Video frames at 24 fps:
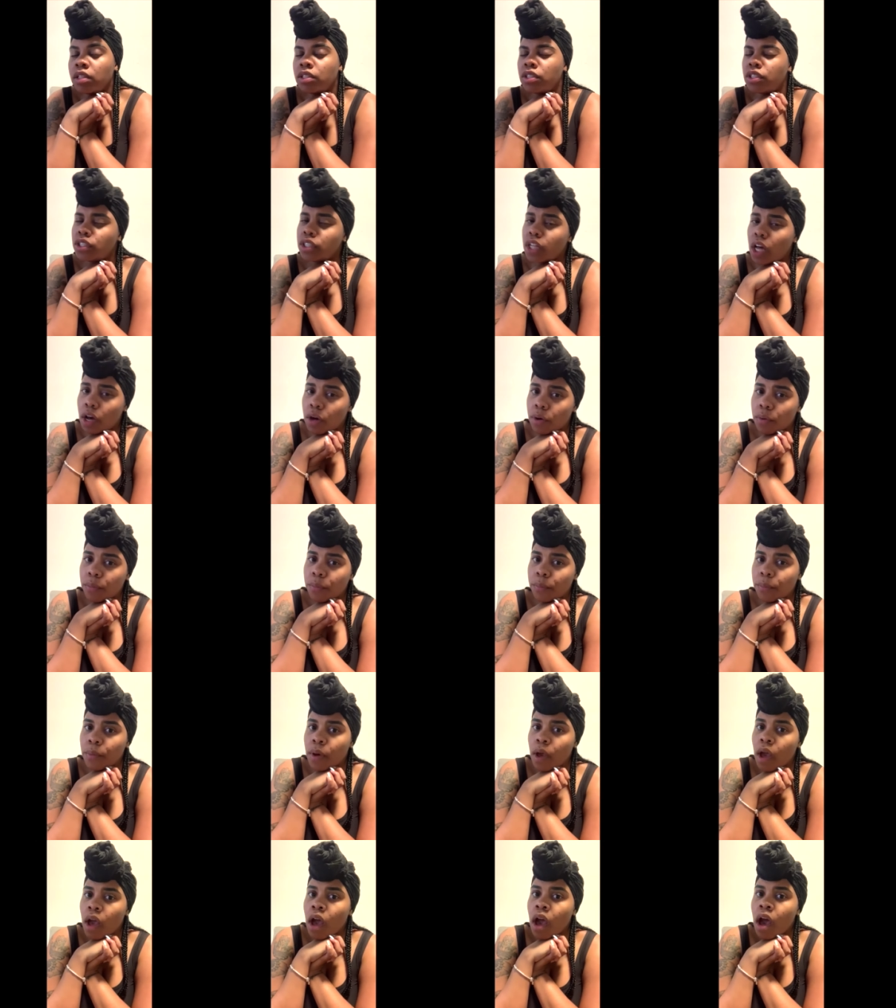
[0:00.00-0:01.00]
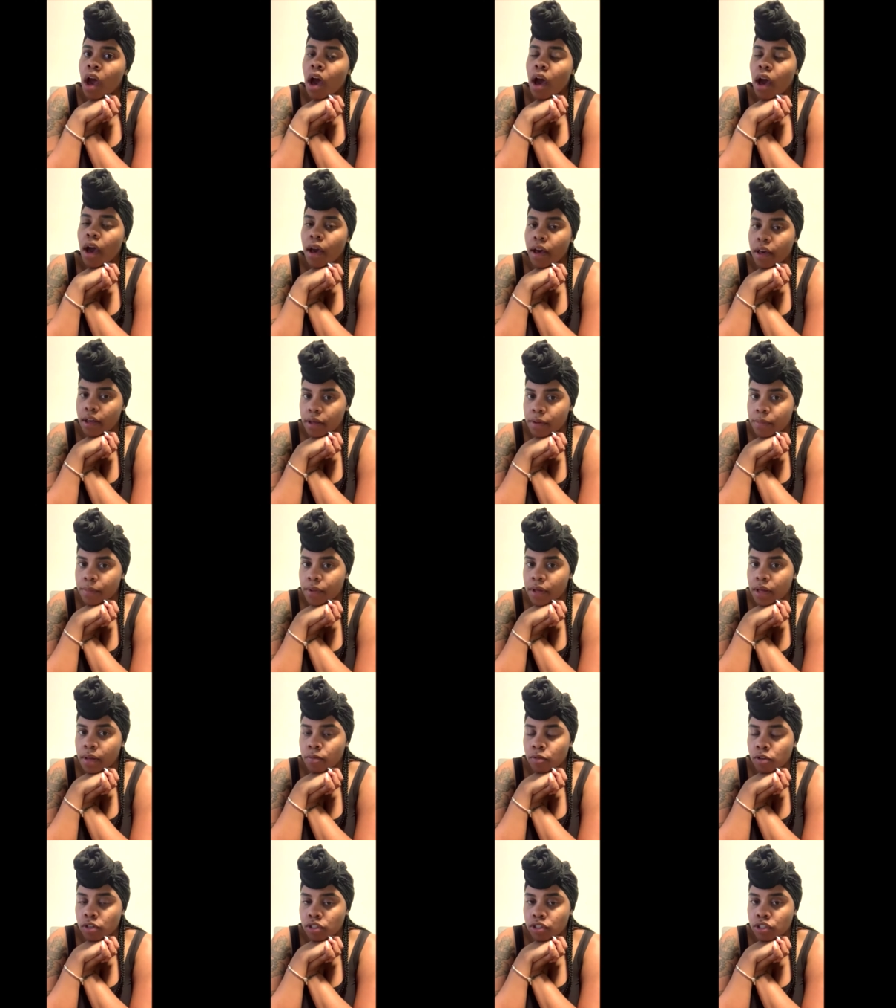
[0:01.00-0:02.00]
So
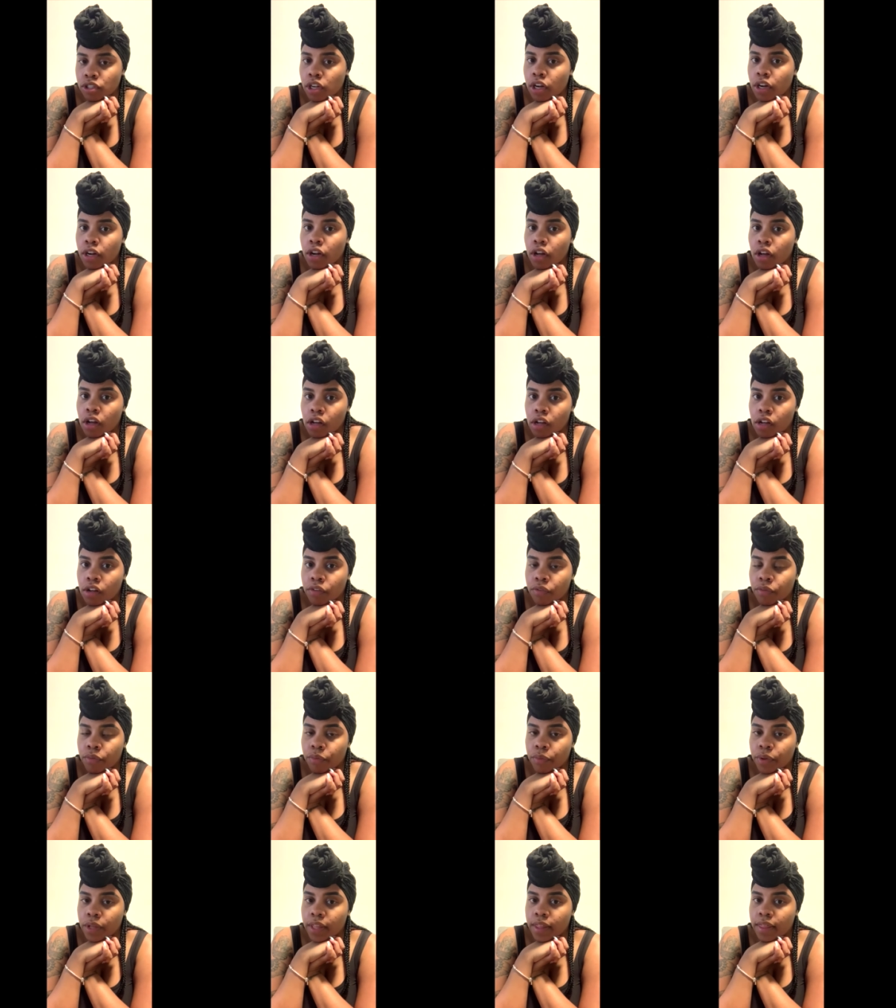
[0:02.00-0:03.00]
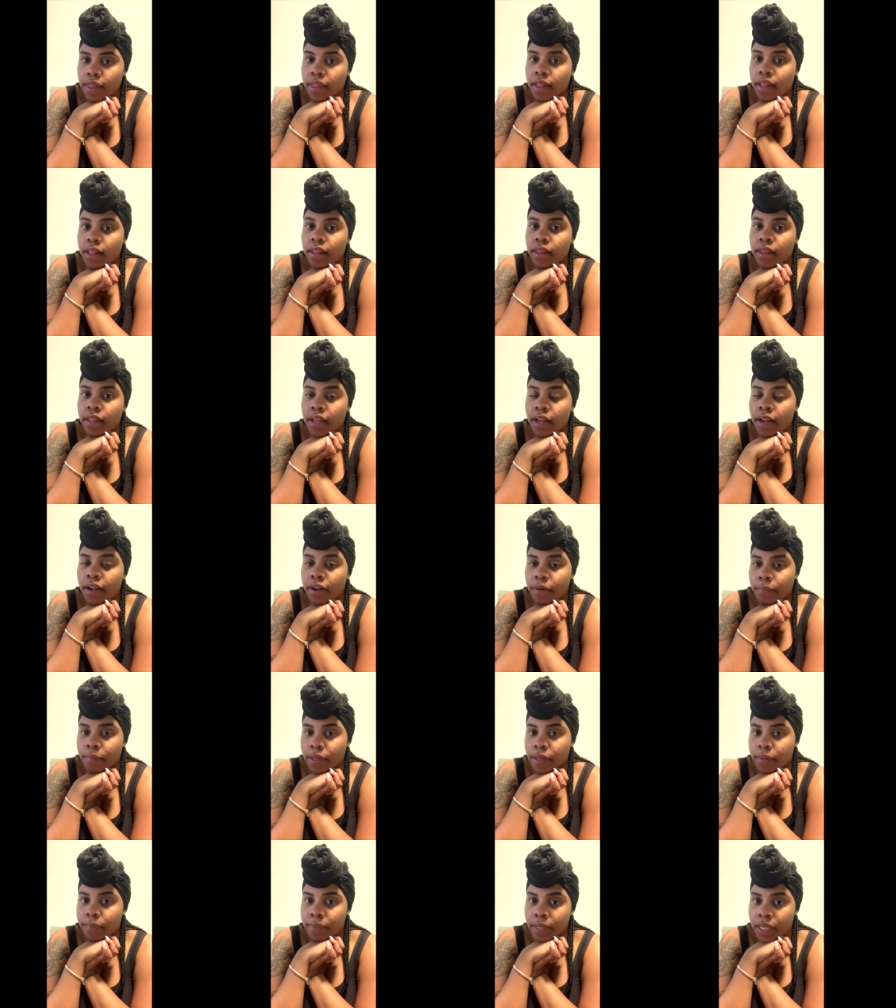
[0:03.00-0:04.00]
I'm going to start off with the
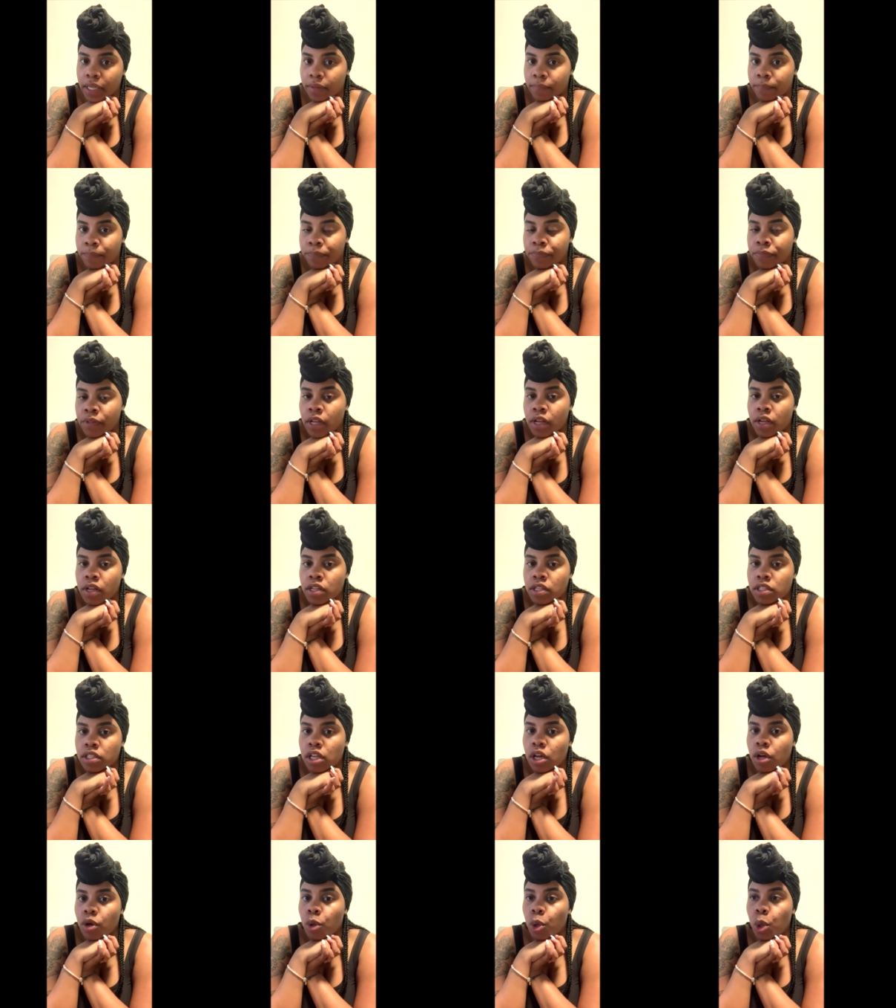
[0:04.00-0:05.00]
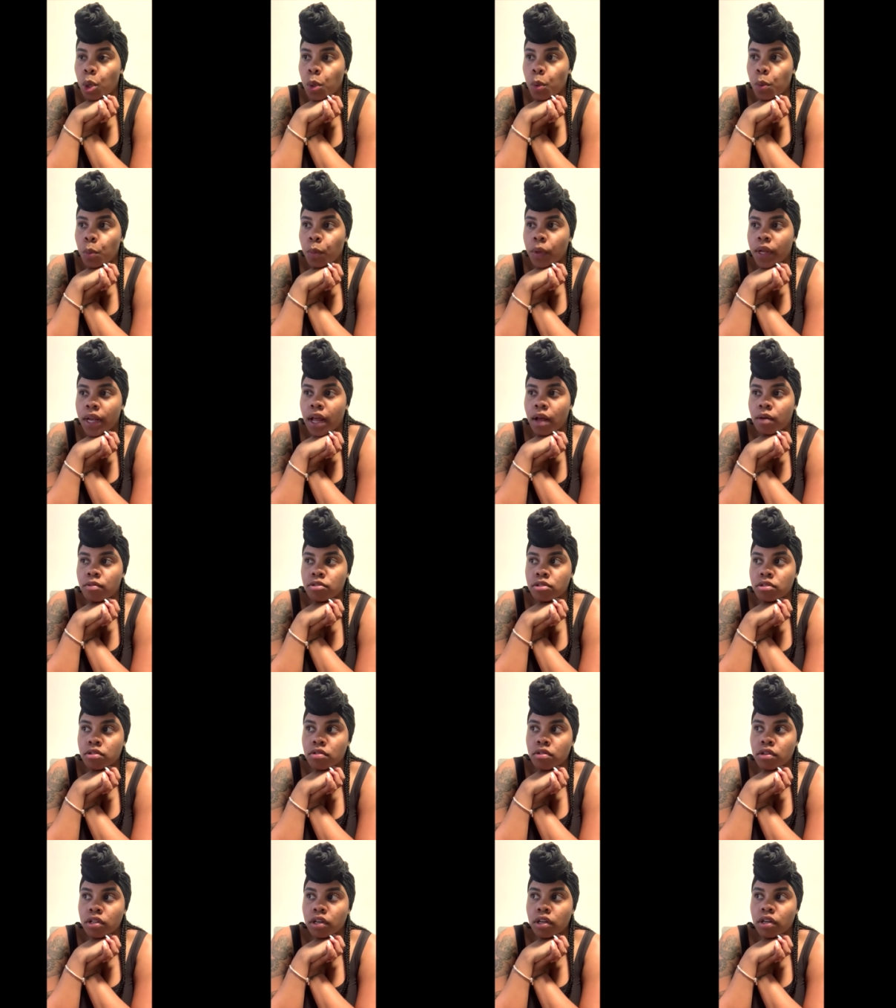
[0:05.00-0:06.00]
Airbnb. So when I was
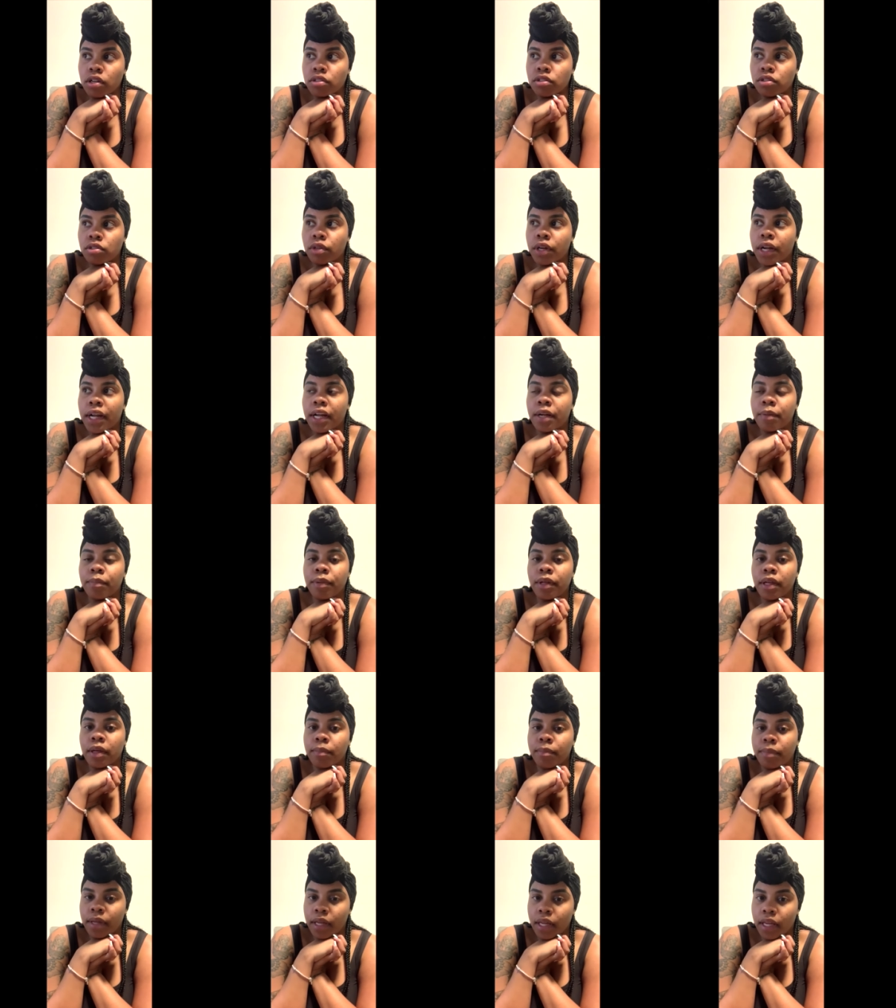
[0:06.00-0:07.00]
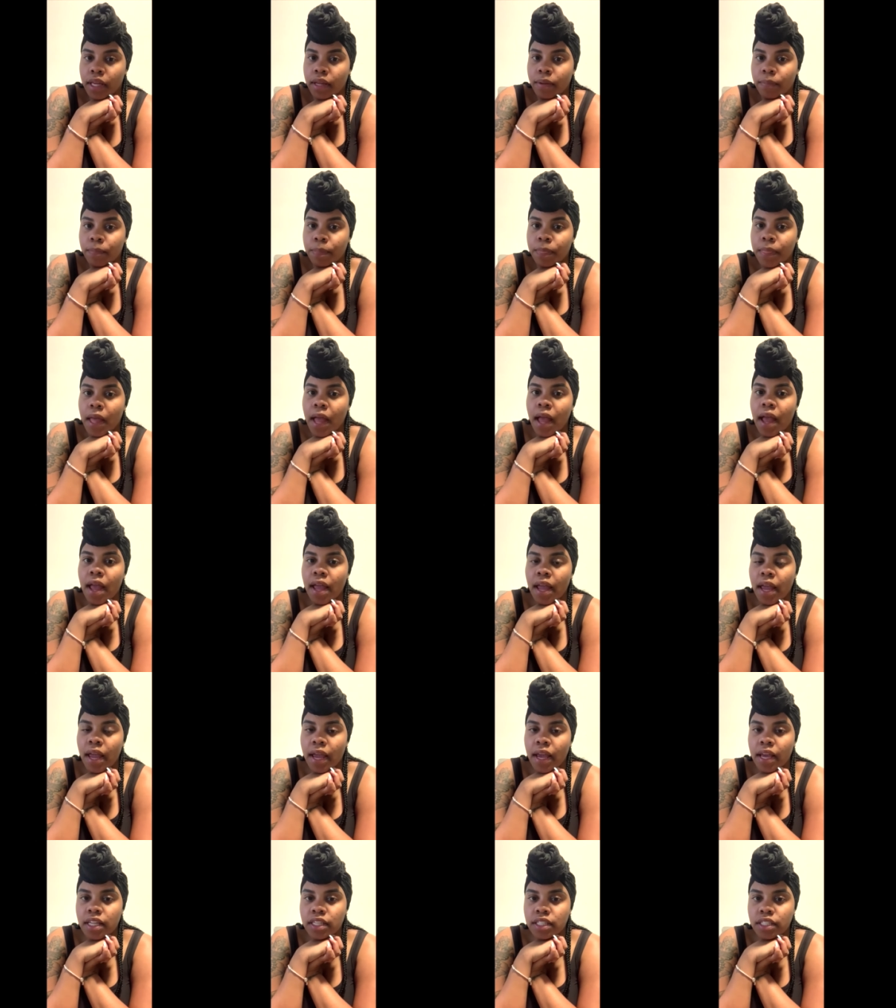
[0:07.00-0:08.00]
going to go to an Airbnb, I
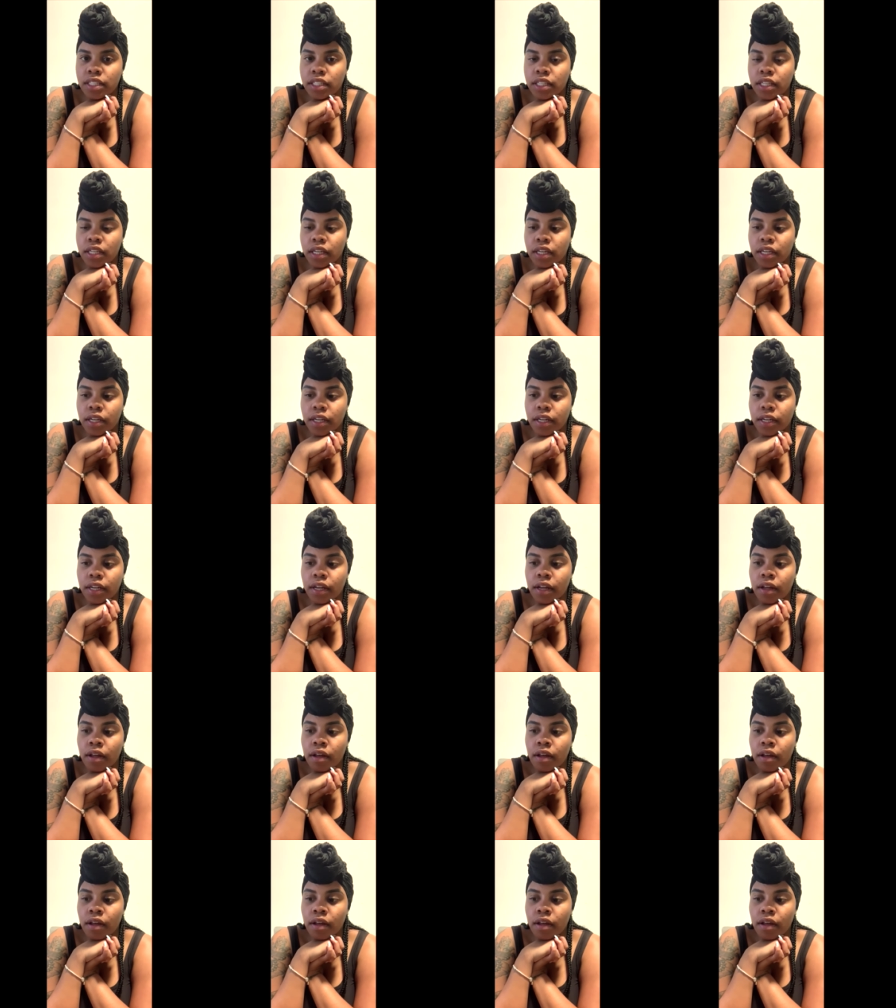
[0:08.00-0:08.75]
had to